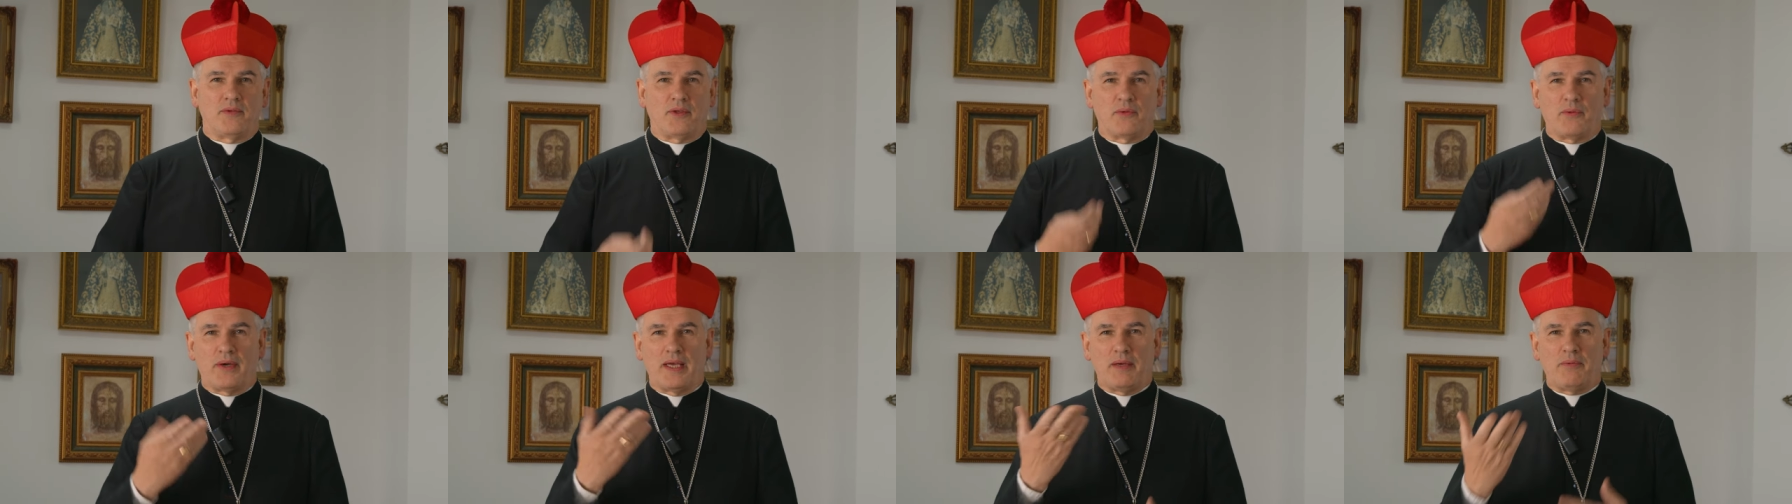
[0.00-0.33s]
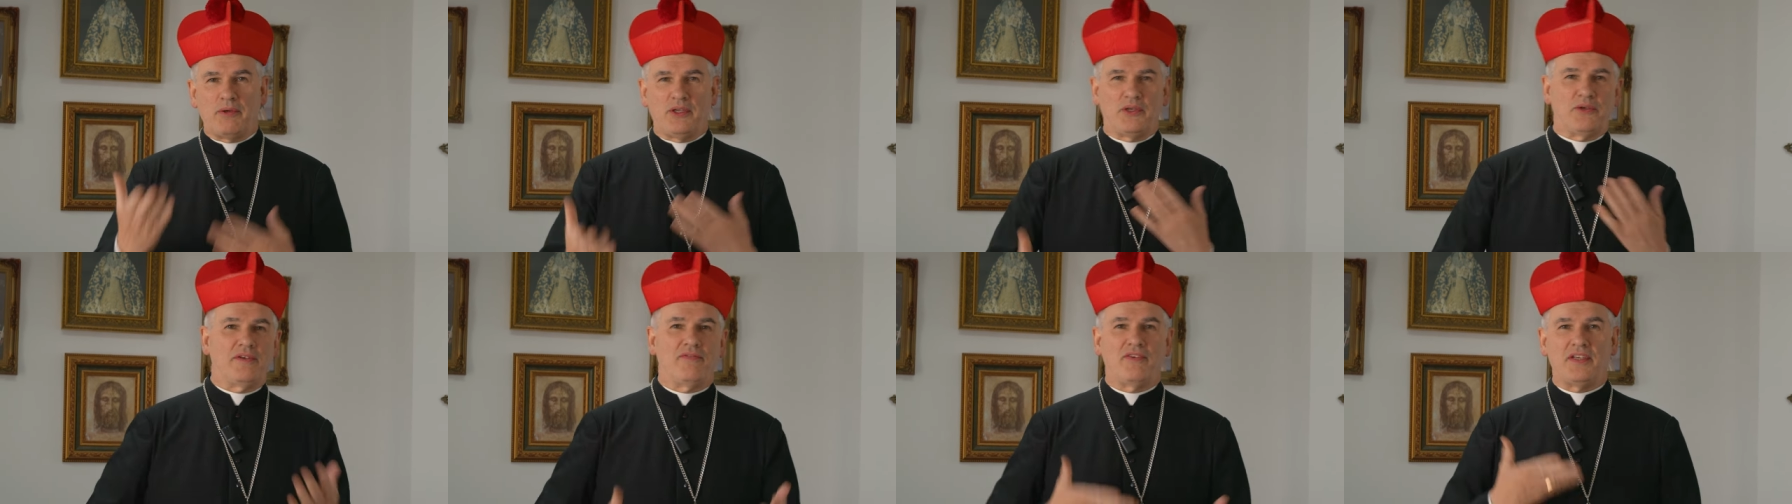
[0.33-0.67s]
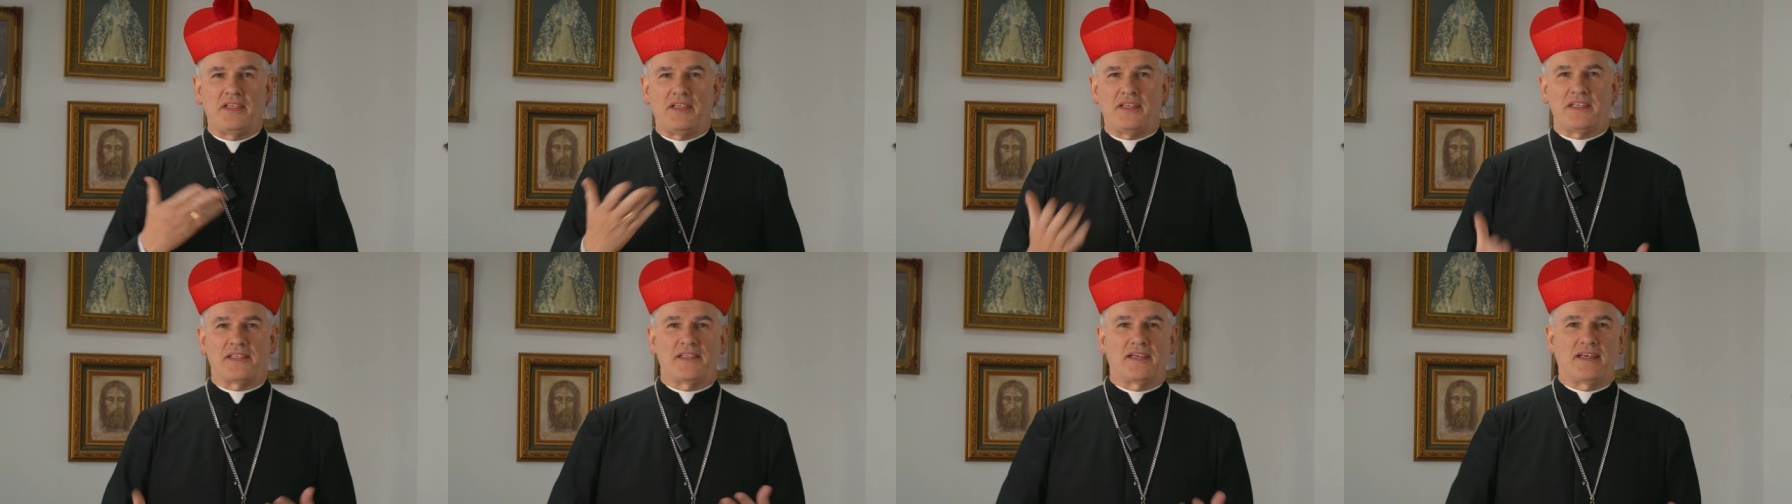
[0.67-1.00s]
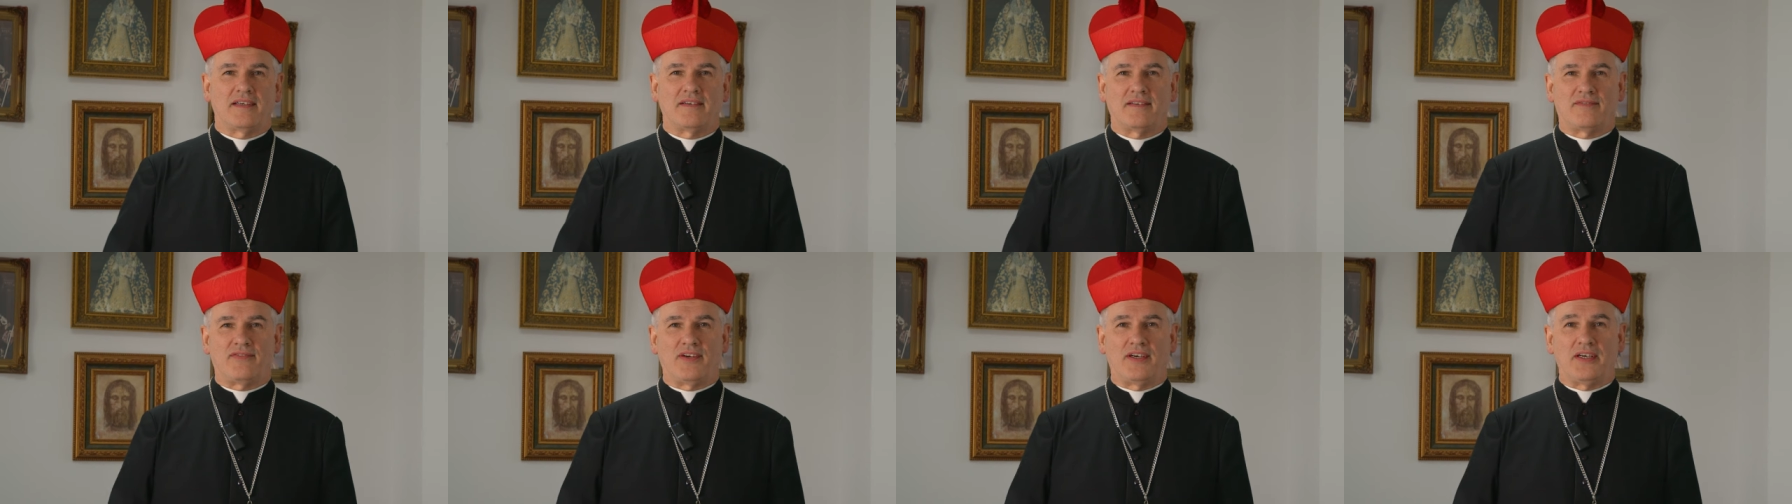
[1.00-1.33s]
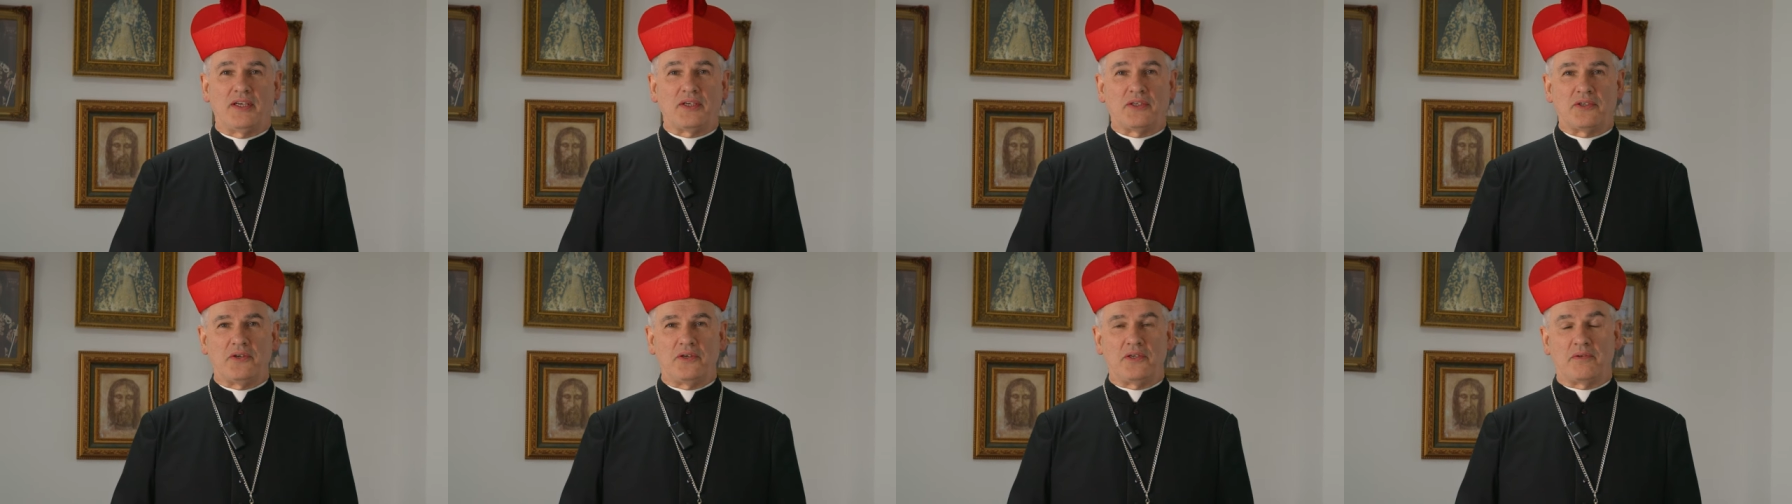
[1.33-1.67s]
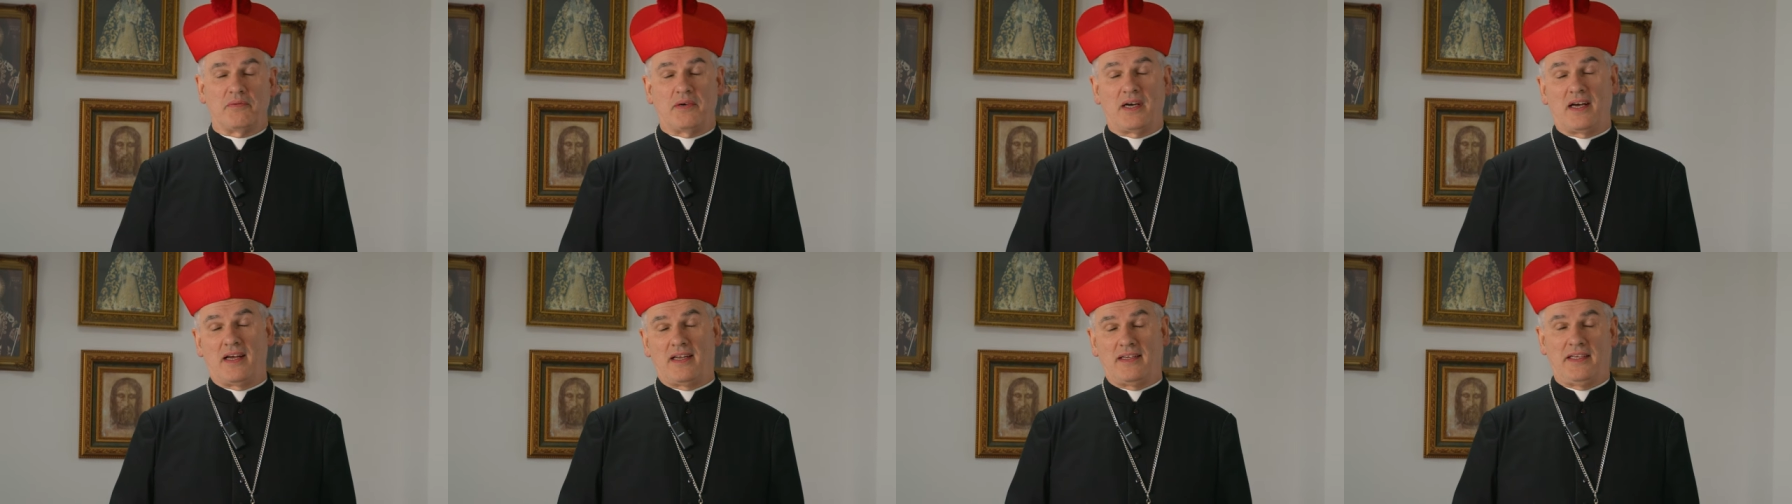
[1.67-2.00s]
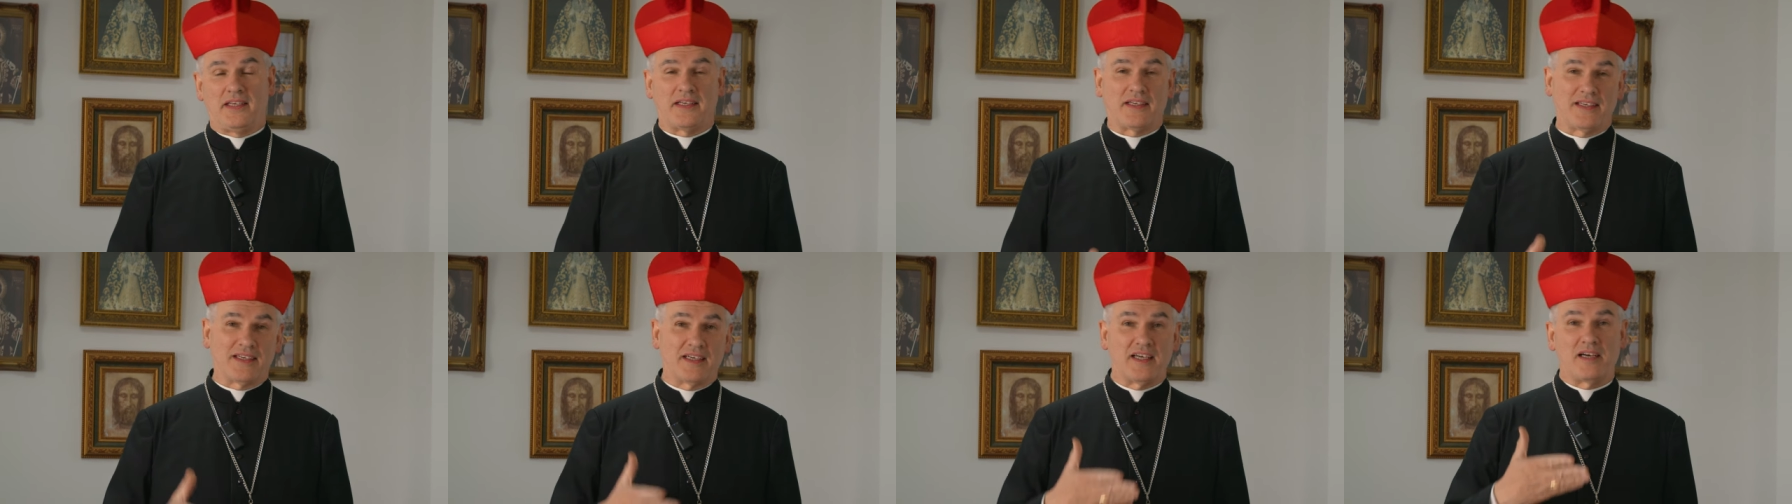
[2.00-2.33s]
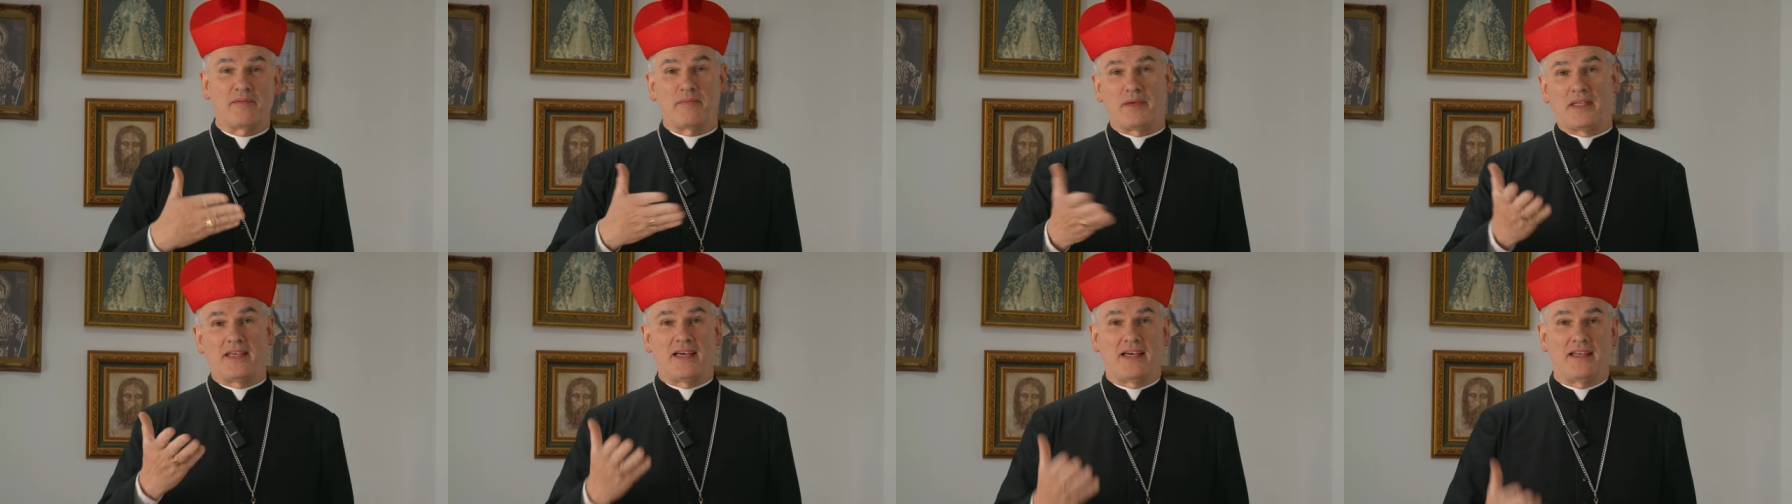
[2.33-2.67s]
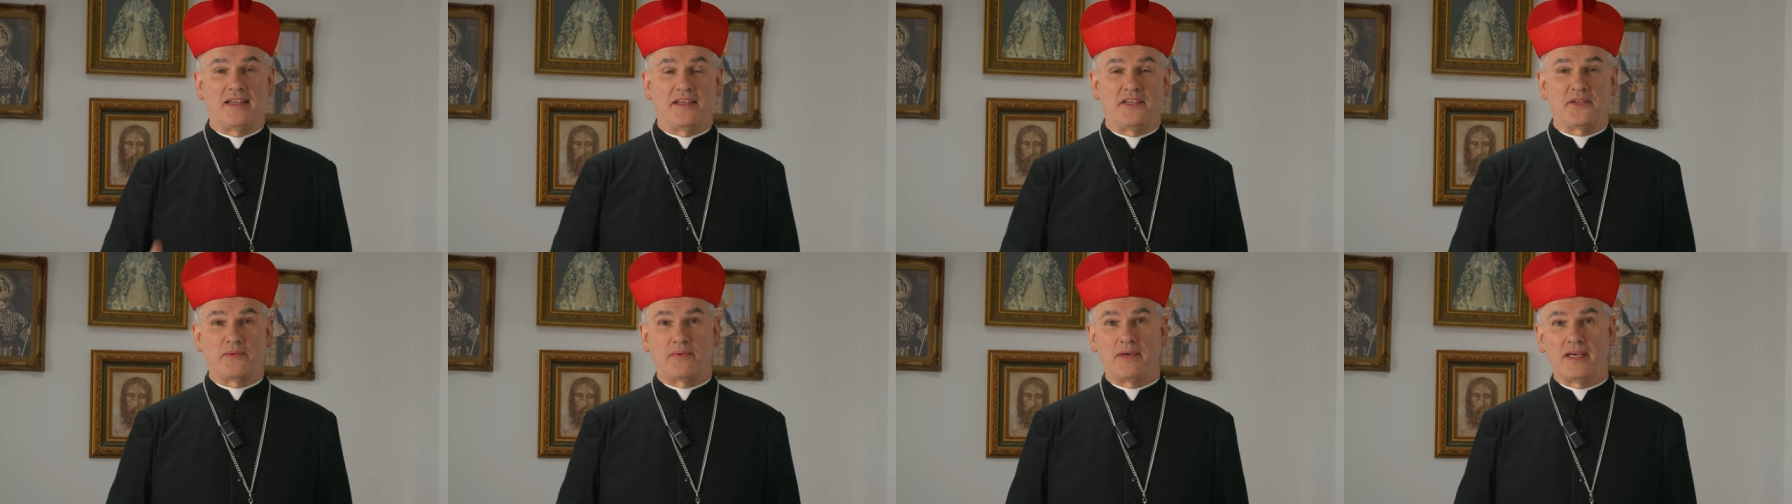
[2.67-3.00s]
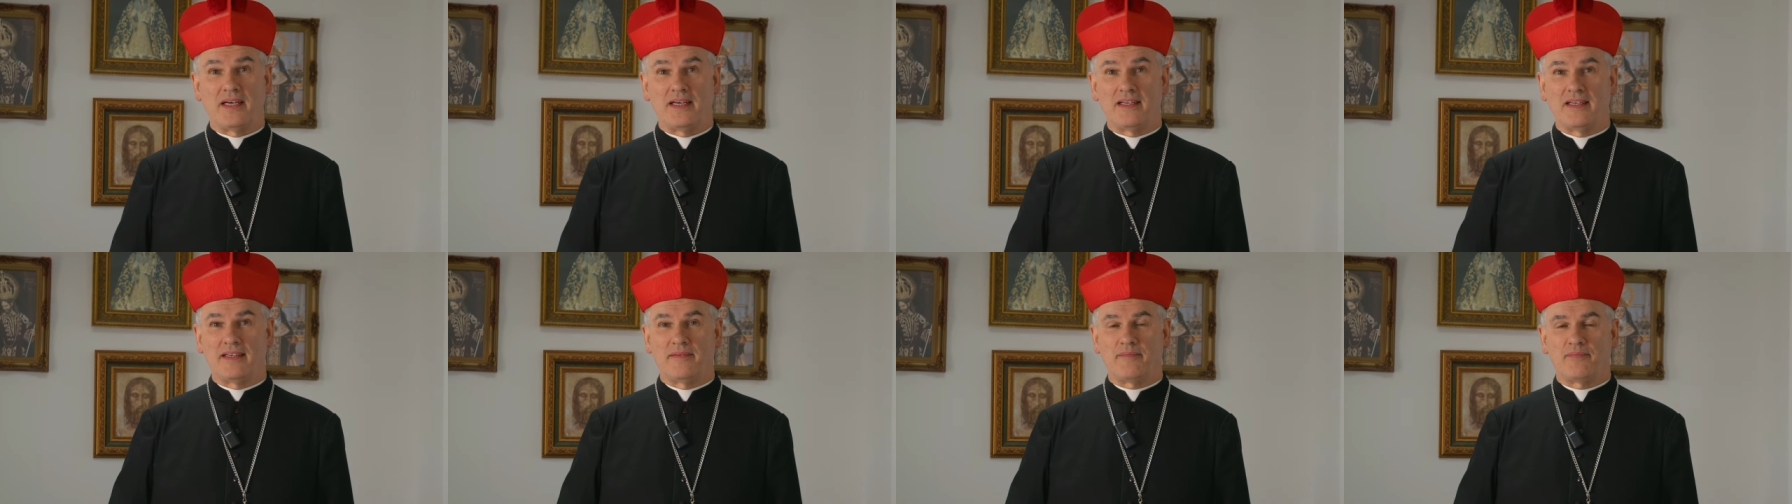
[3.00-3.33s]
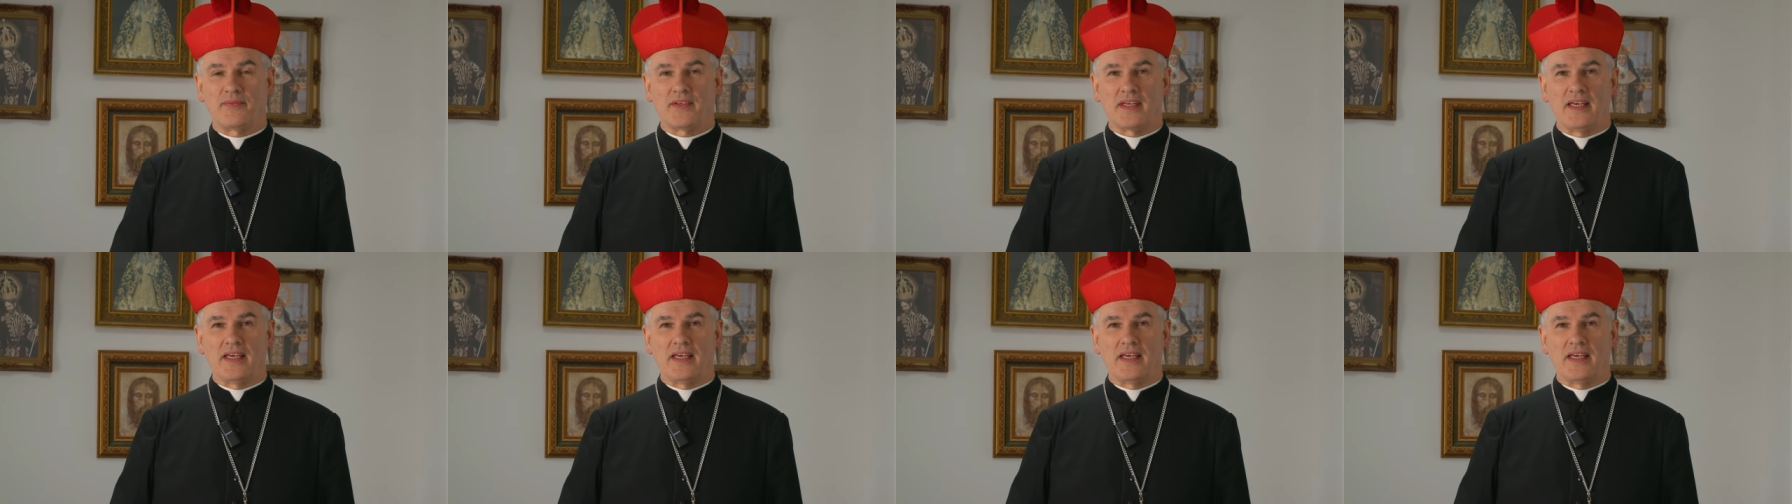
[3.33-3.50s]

the way we do the videos aren't very good, well, you can comment that as well.